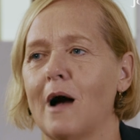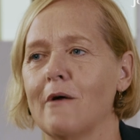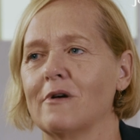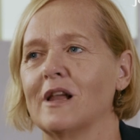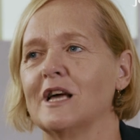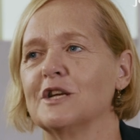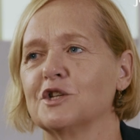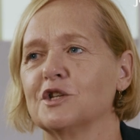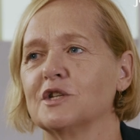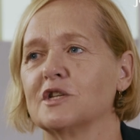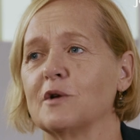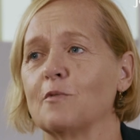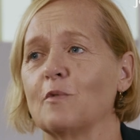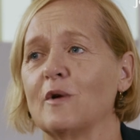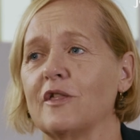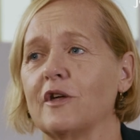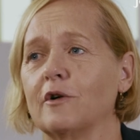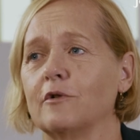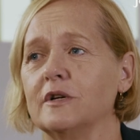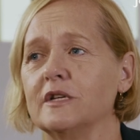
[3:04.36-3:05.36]
my relationship
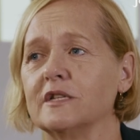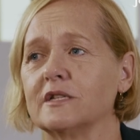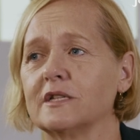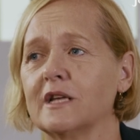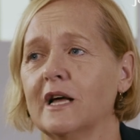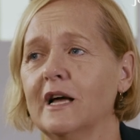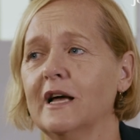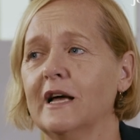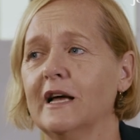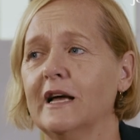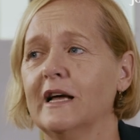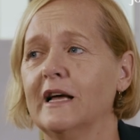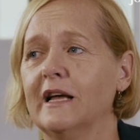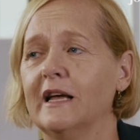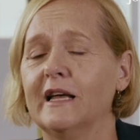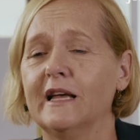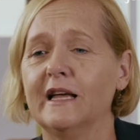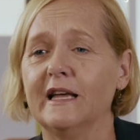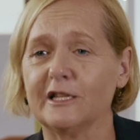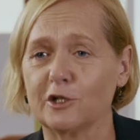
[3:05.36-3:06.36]
with her is,
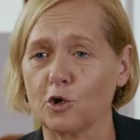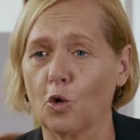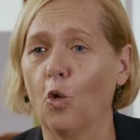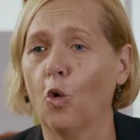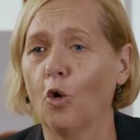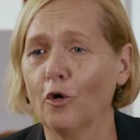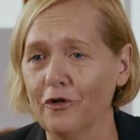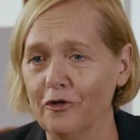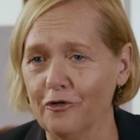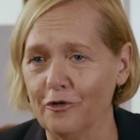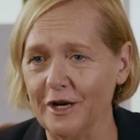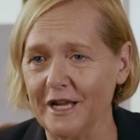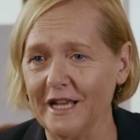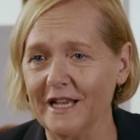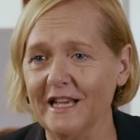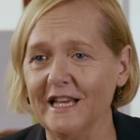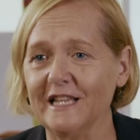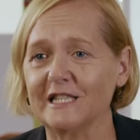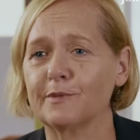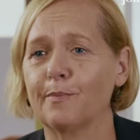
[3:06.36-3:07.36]
it's ordinary,
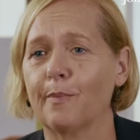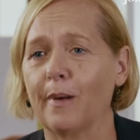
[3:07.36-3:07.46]
it's